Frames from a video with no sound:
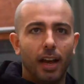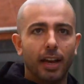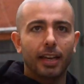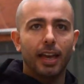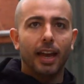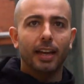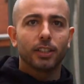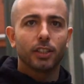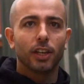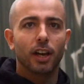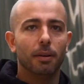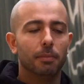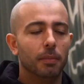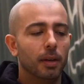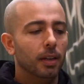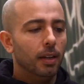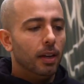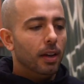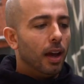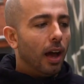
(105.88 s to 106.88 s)
I catch up
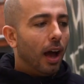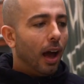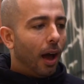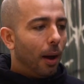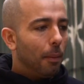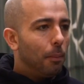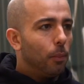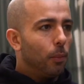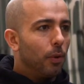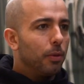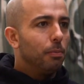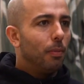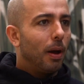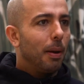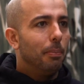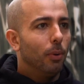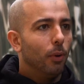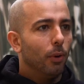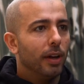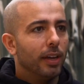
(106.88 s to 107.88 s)
with my
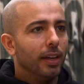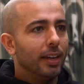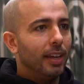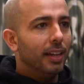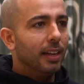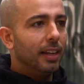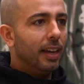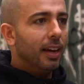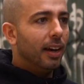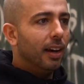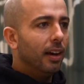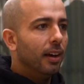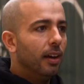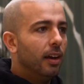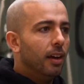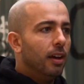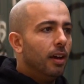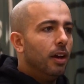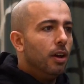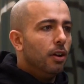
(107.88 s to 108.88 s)
boy Ilya
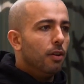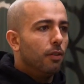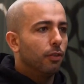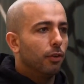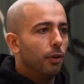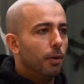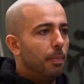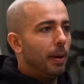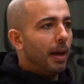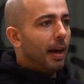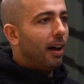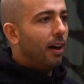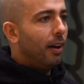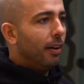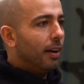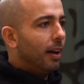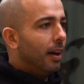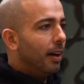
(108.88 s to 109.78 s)
for about